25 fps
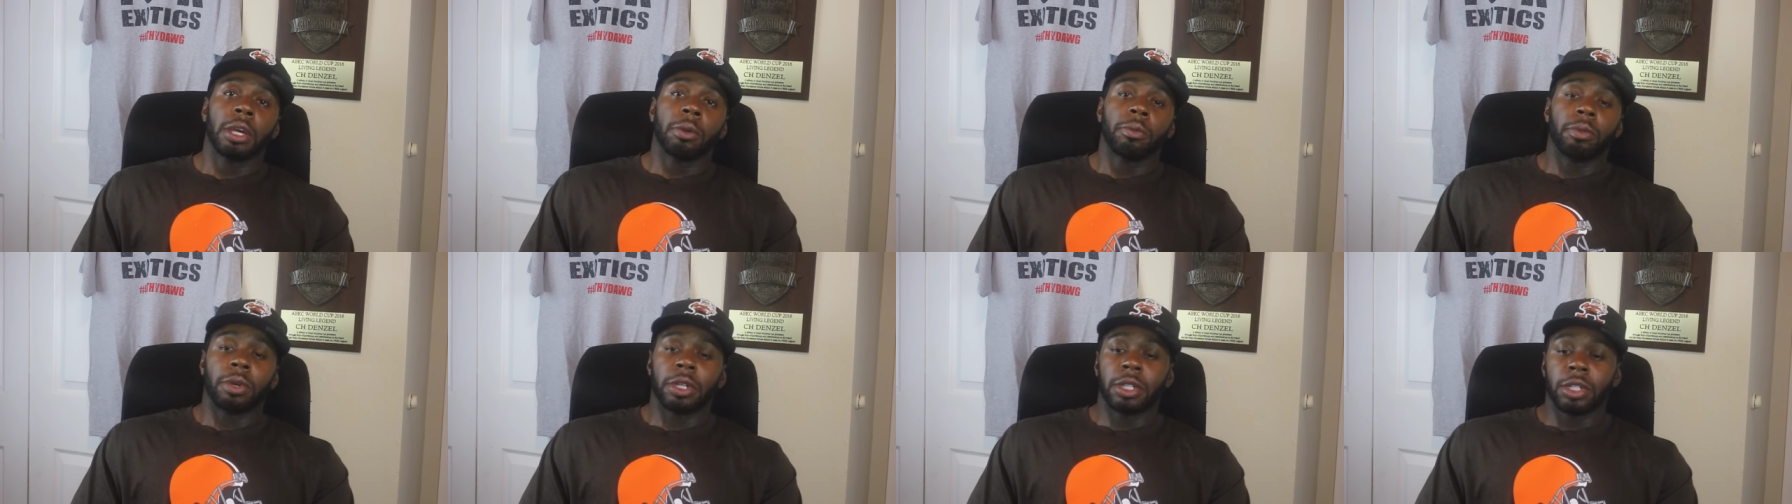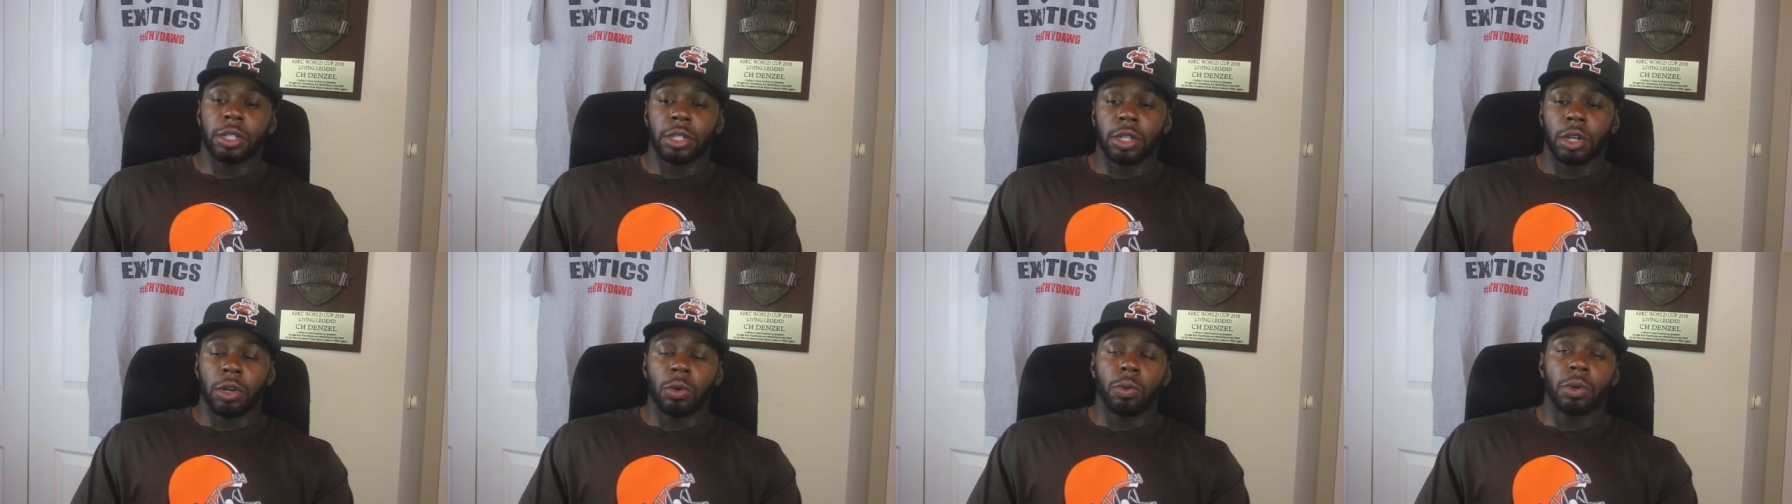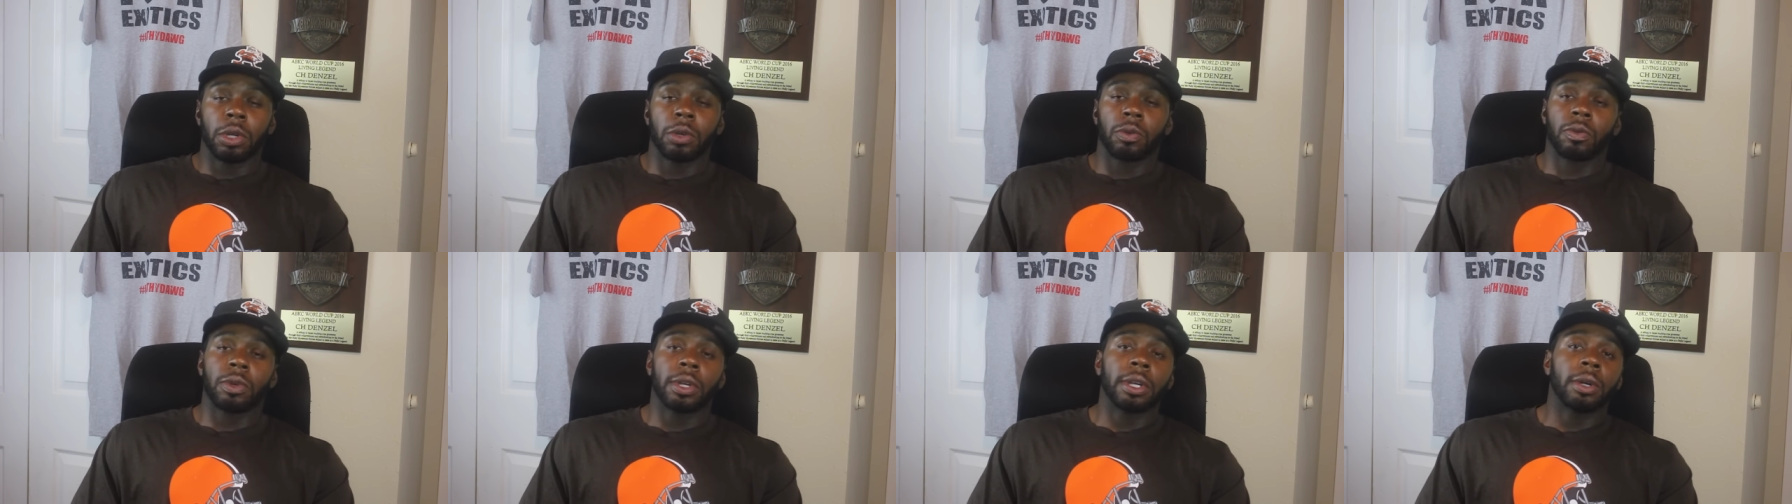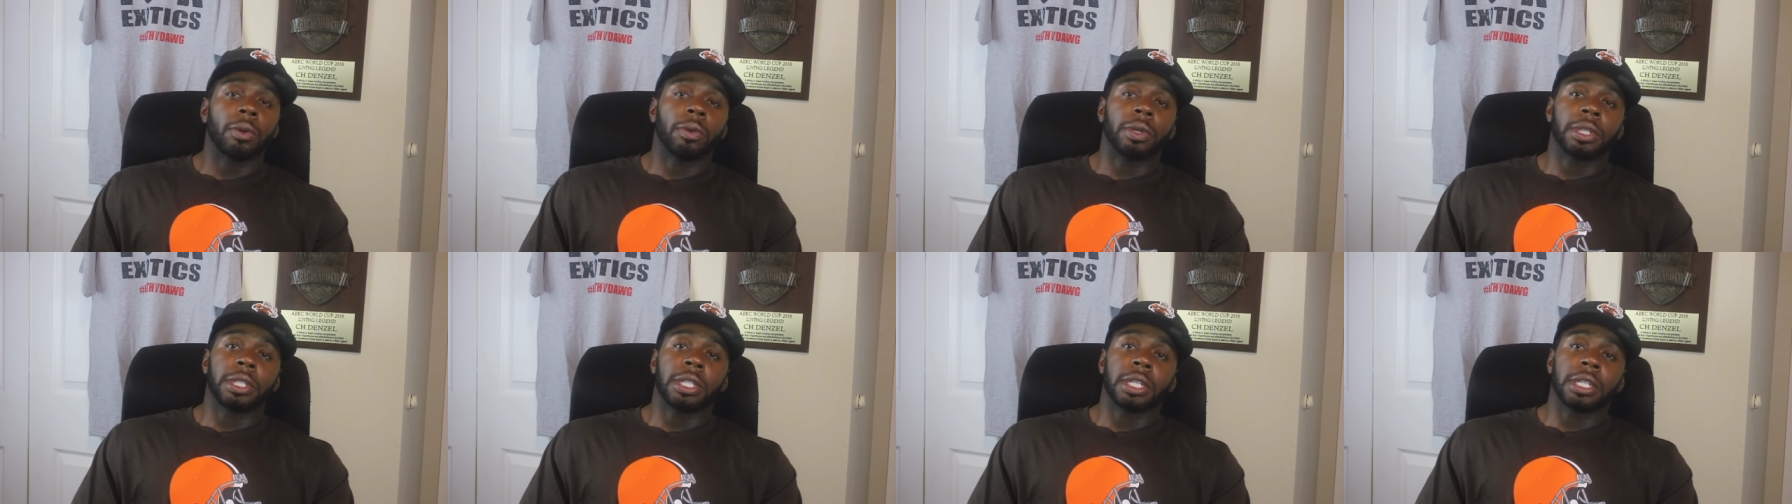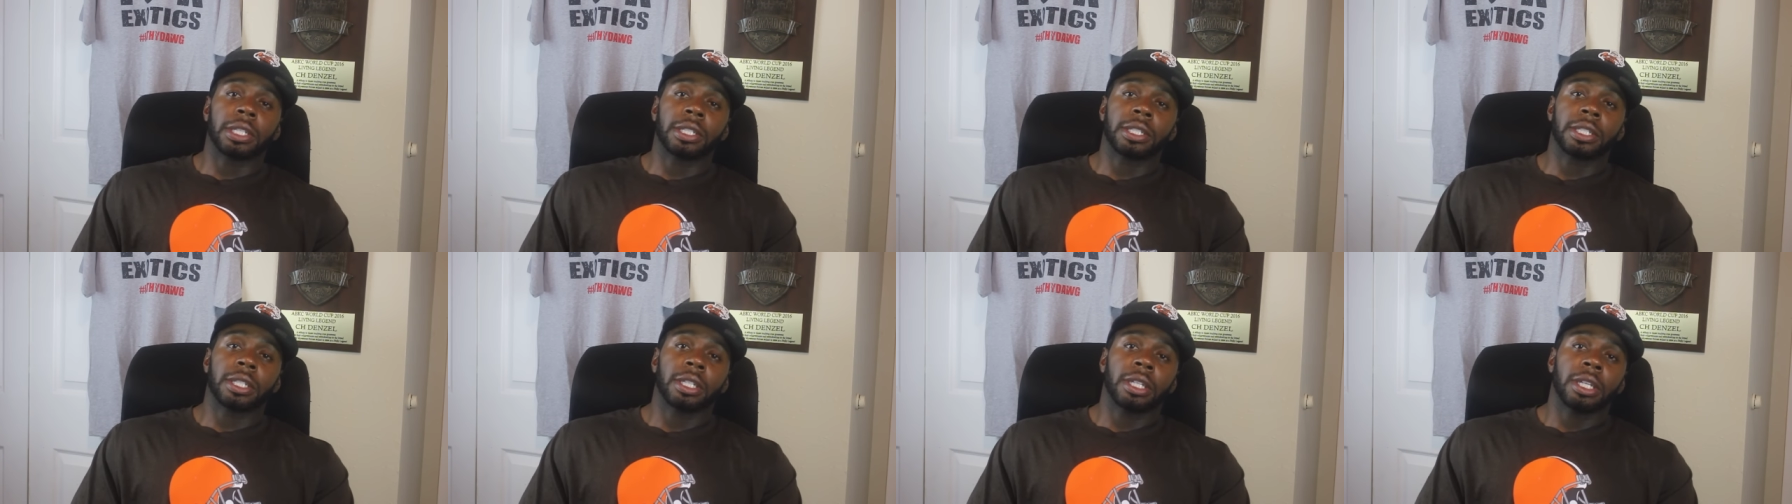but you know we're real with
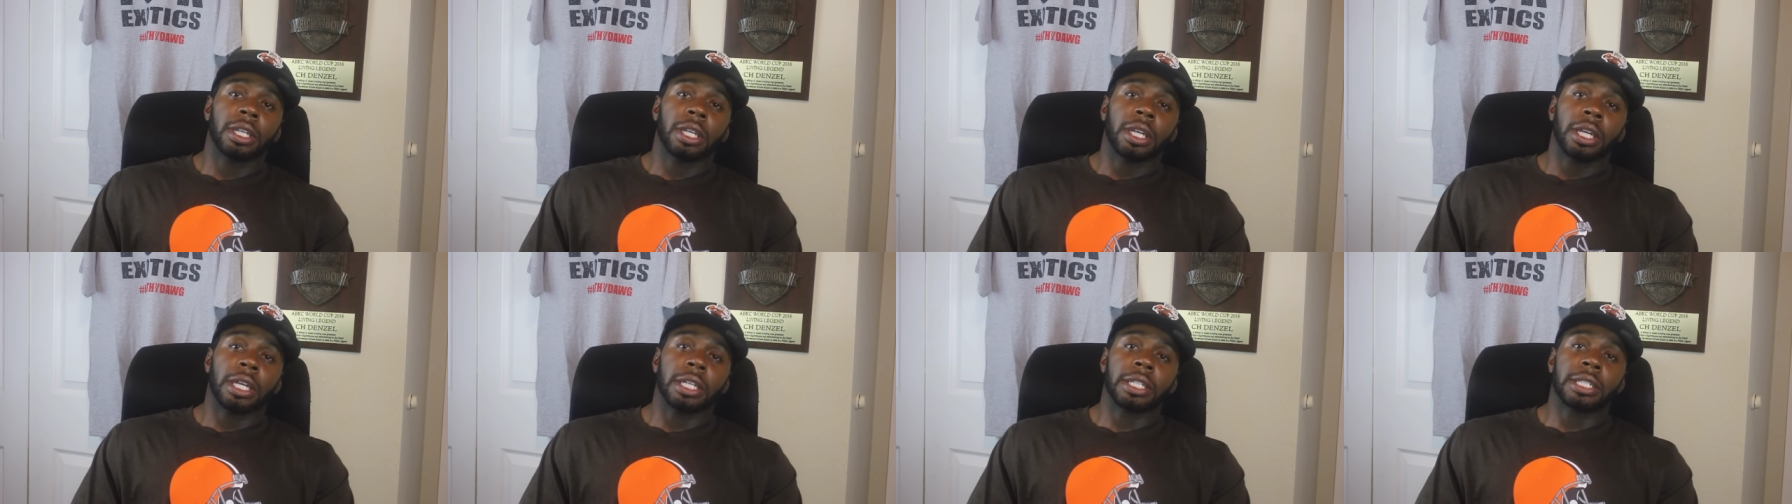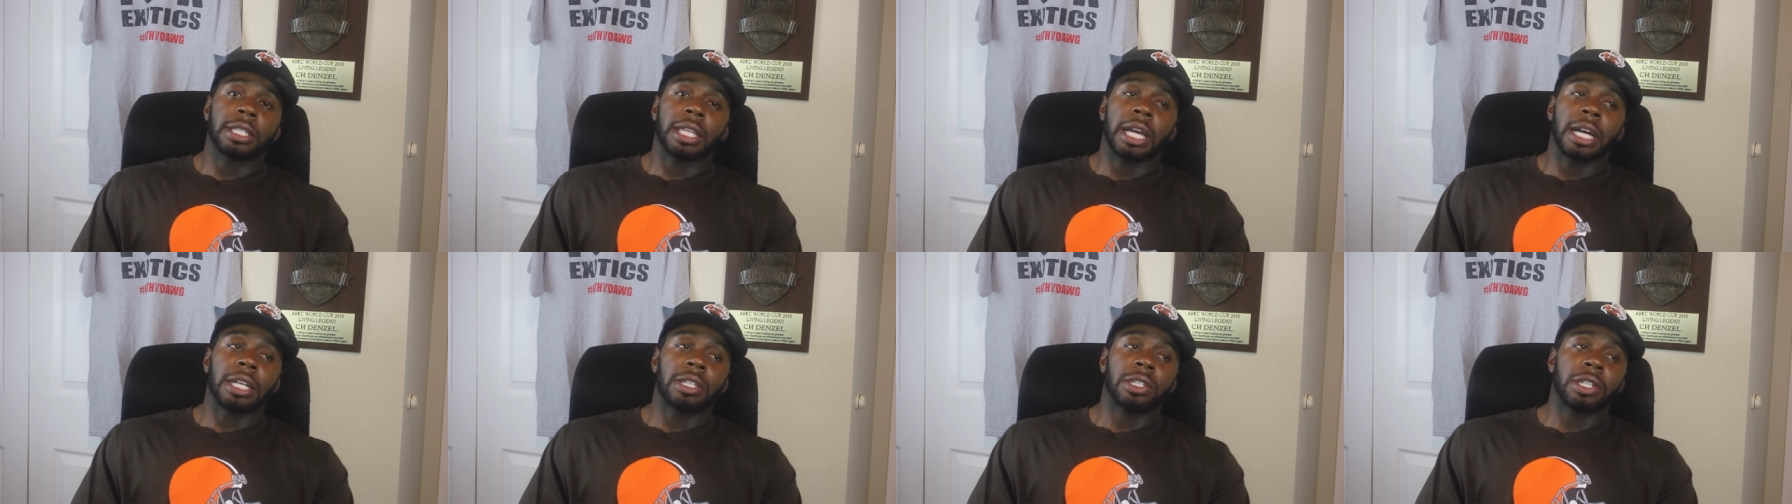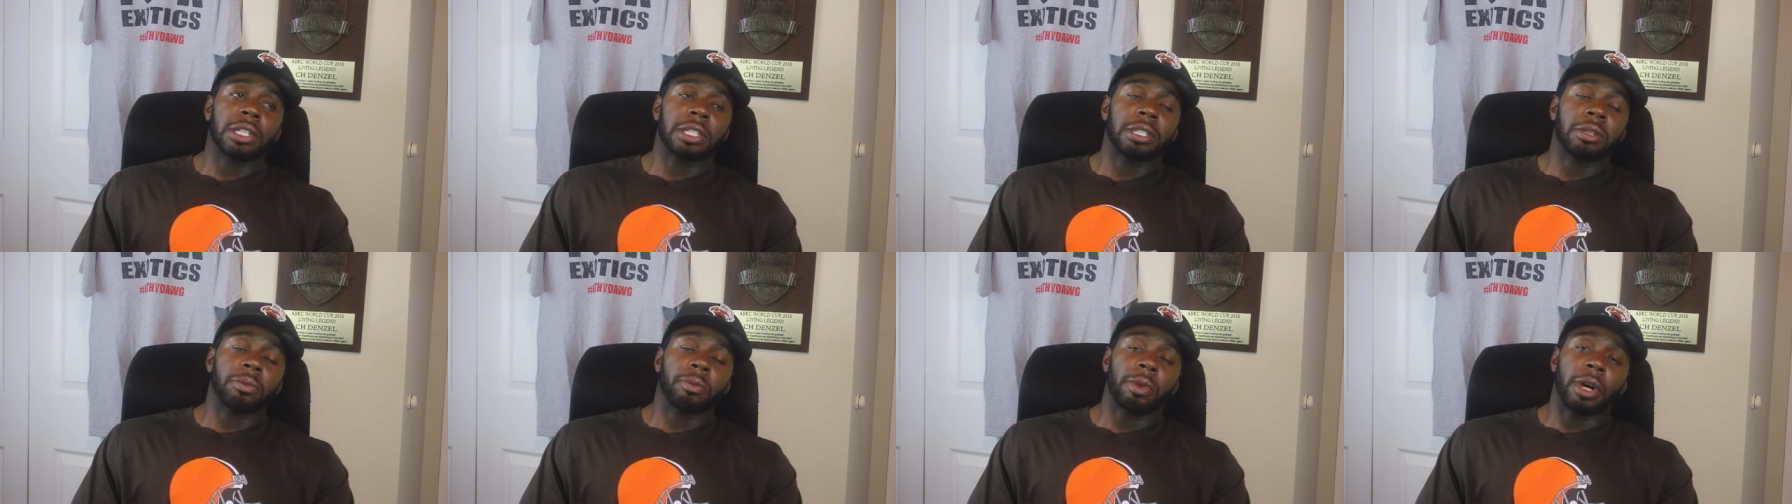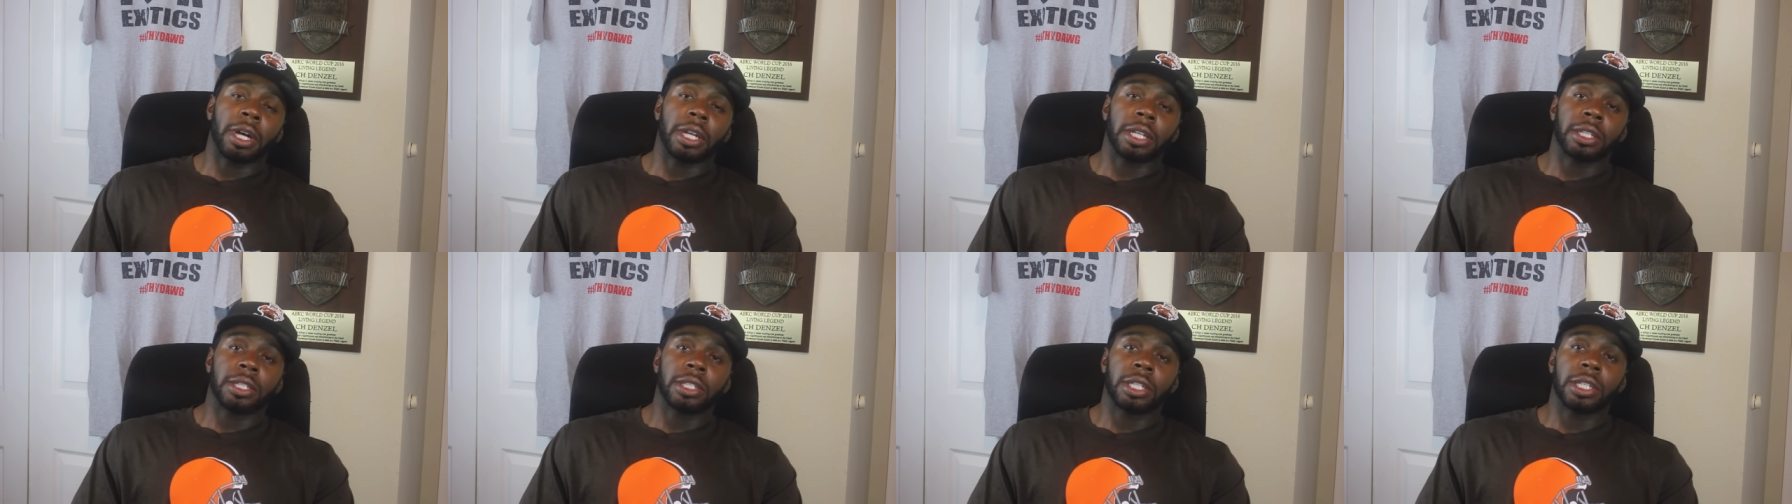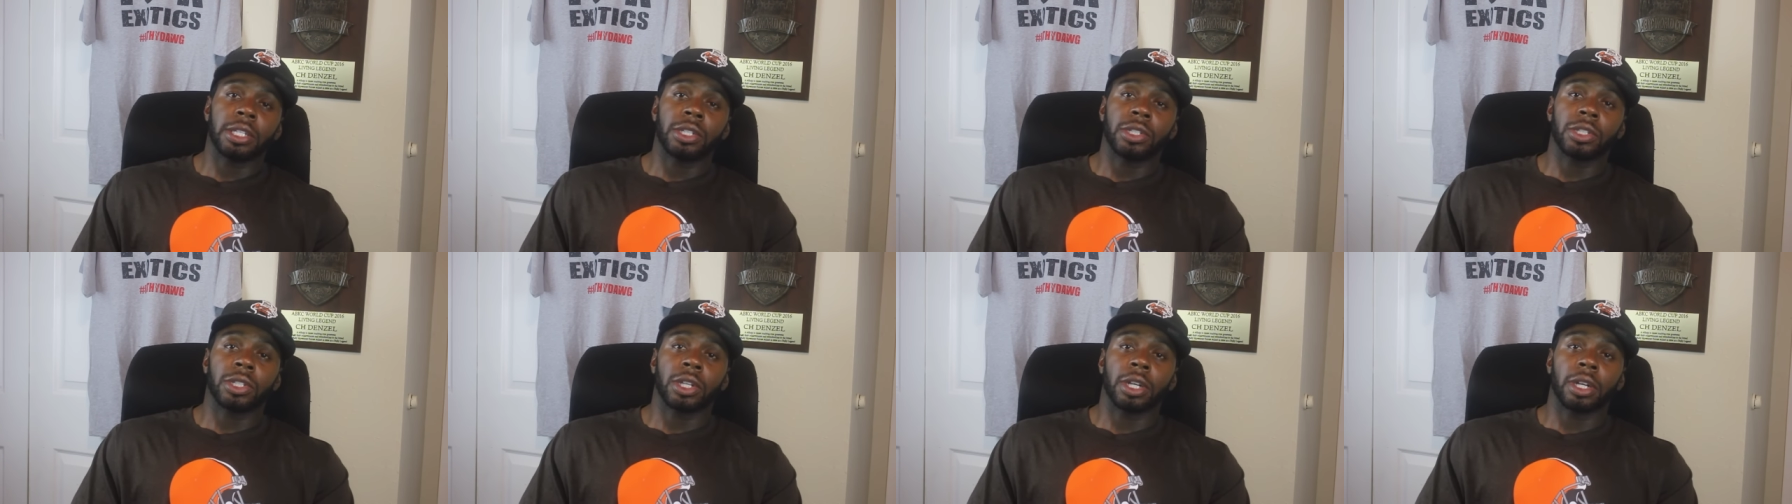this it's not just about a
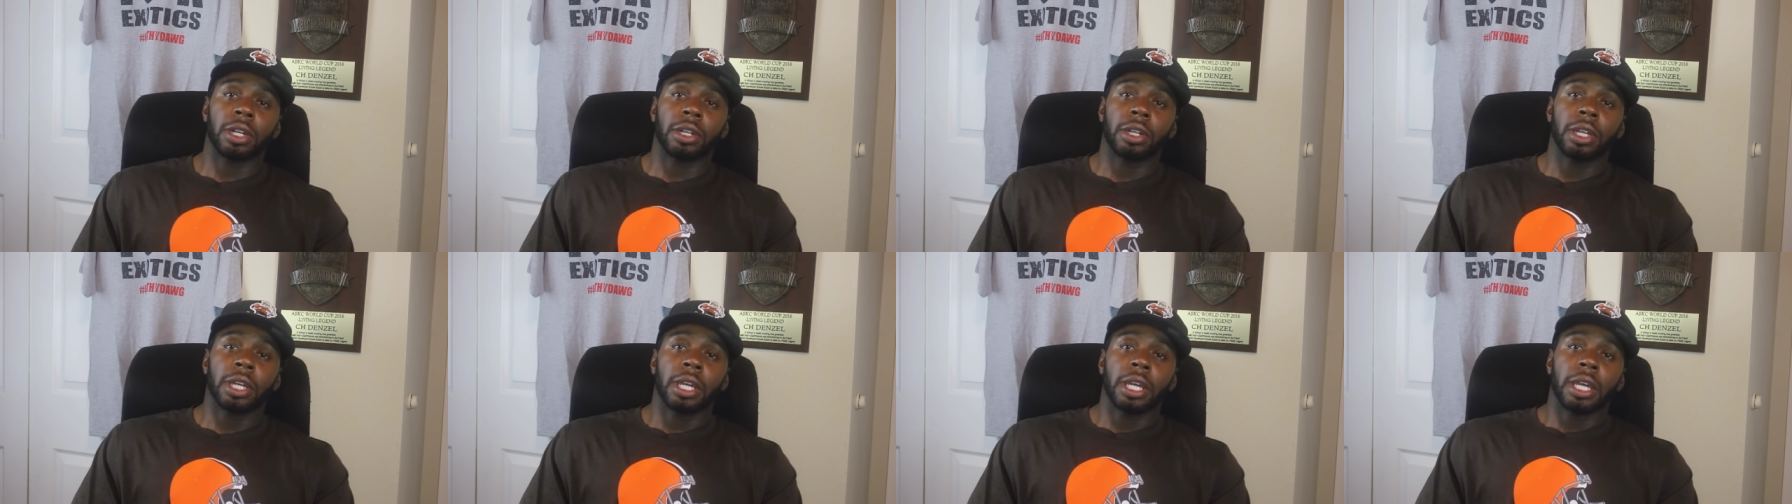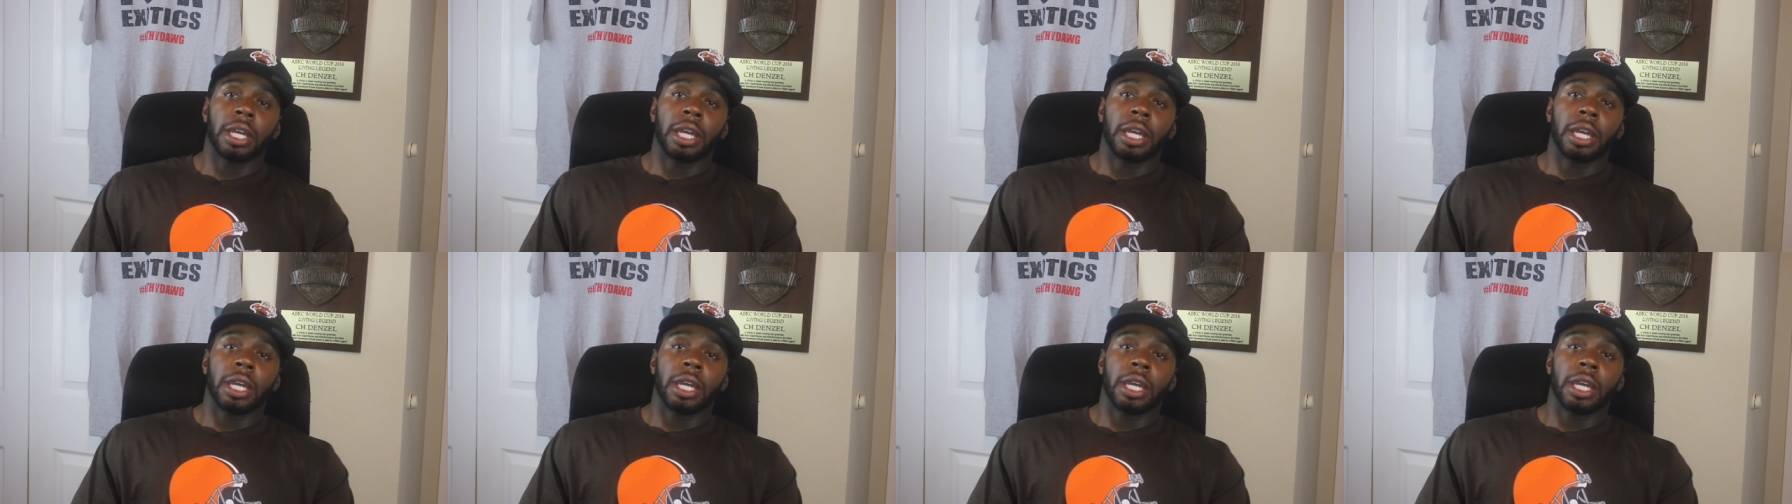t-shirt